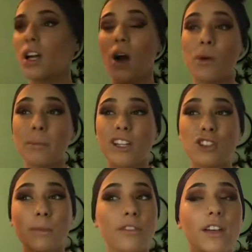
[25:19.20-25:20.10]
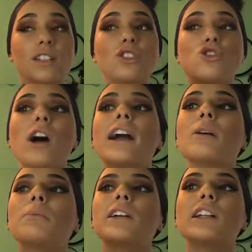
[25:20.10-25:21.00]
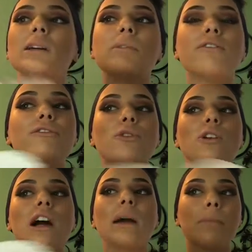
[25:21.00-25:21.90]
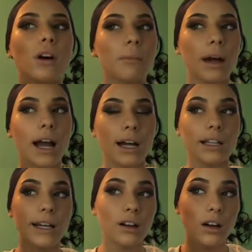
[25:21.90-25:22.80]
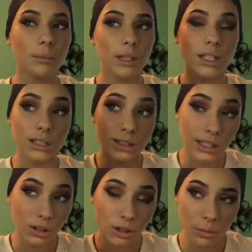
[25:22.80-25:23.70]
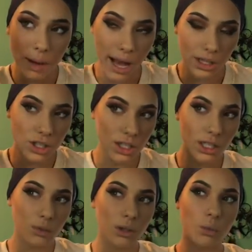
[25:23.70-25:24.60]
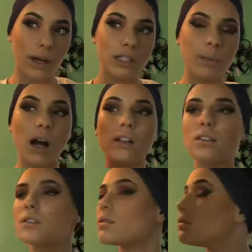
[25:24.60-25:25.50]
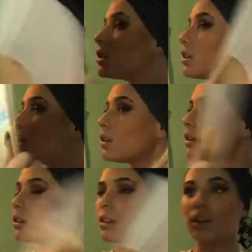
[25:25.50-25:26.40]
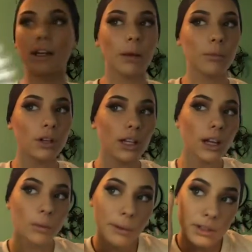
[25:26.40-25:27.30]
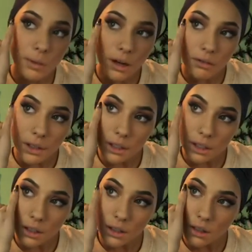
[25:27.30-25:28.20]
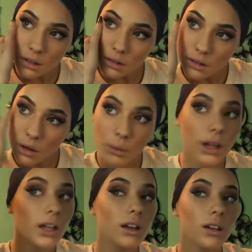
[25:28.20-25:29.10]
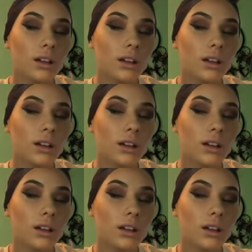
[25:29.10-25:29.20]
I want to make sure my face is dry completely before I put my highlight on because it'll look patchy with wet spots. Like I'm looking at a wet spot right here. Go away.